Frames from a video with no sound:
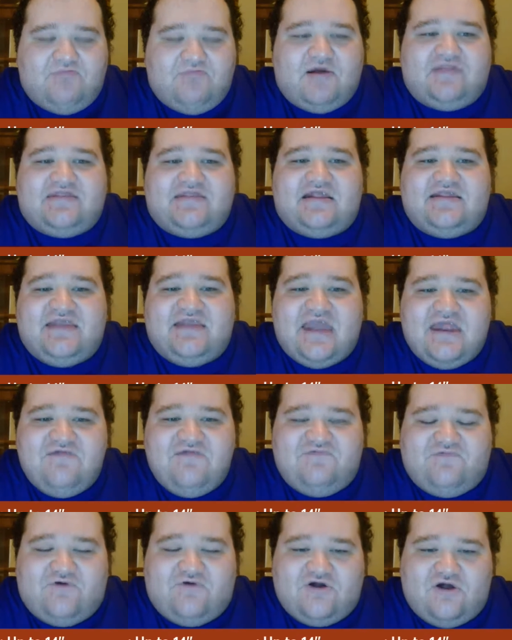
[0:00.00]
but the
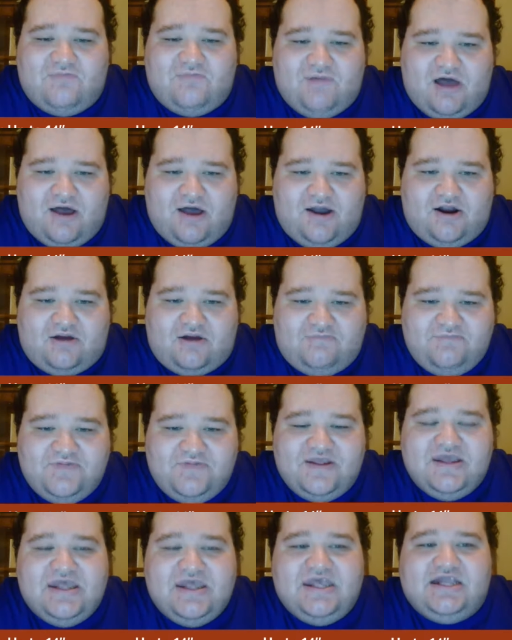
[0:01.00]
tinfoil barb
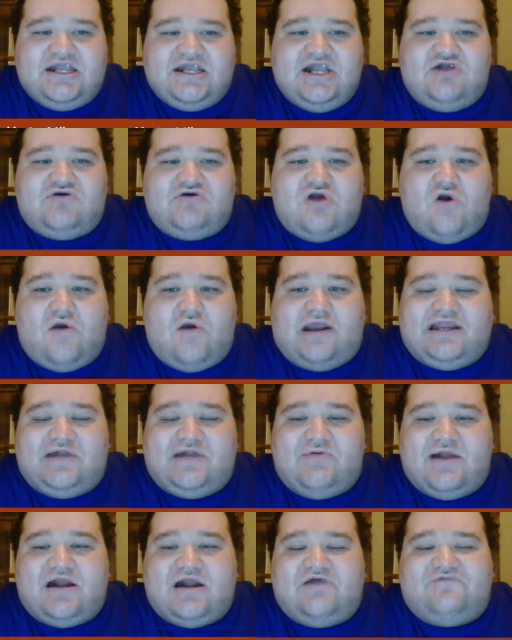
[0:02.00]
can grow
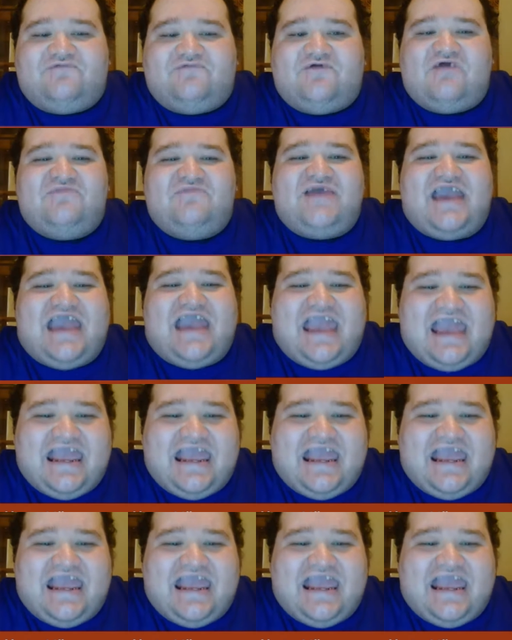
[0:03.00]
anywhere from